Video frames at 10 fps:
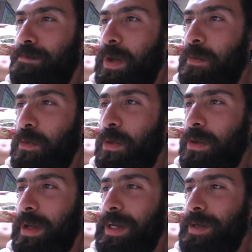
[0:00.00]

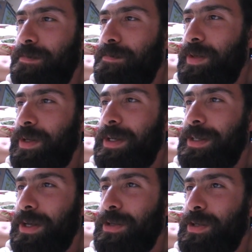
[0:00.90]
overall, I think
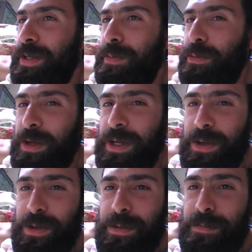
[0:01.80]
it's actually a pretty
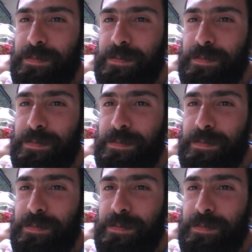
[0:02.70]
good